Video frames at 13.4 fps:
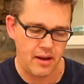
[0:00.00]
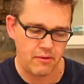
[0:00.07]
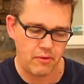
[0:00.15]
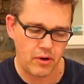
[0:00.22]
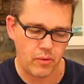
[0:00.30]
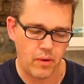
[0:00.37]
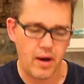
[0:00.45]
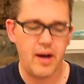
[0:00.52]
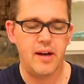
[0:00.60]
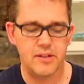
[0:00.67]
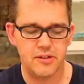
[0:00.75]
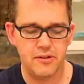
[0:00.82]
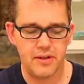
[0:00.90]
that
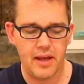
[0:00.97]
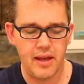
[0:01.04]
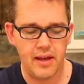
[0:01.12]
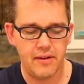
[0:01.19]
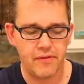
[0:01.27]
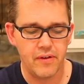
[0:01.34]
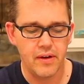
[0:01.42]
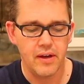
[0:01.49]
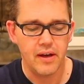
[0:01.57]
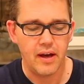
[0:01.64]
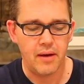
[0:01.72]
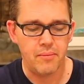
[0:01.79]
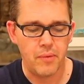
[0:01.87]
requires you to have
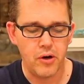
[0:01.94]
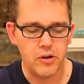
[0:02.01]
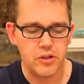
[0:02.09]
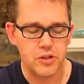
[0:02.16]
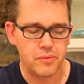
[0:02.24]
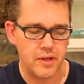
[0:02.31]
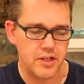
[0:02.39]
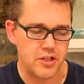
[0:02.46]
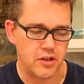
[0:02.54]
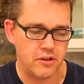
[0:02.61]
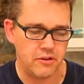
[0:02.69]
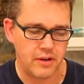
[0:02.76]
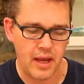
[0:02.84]
a mode switch
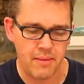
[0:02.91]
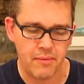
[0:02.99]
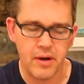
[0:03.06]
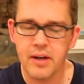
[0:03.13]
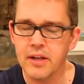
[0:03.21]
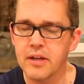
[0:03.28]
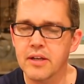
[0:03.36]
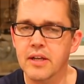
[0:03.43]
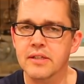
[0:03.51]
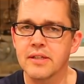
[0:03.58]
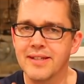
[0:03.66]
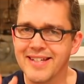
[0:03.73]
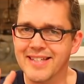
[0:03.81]
on your camera and it
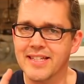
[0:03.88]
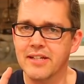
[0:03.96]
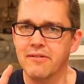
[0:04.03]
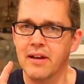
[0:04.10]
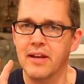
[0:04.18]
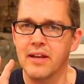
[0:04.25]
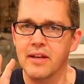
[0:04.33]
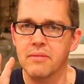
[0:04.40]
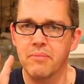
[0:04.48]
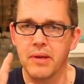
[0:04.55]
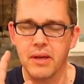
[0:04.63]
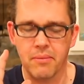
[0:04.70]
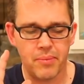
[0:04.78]
doesn't necessarily need to be a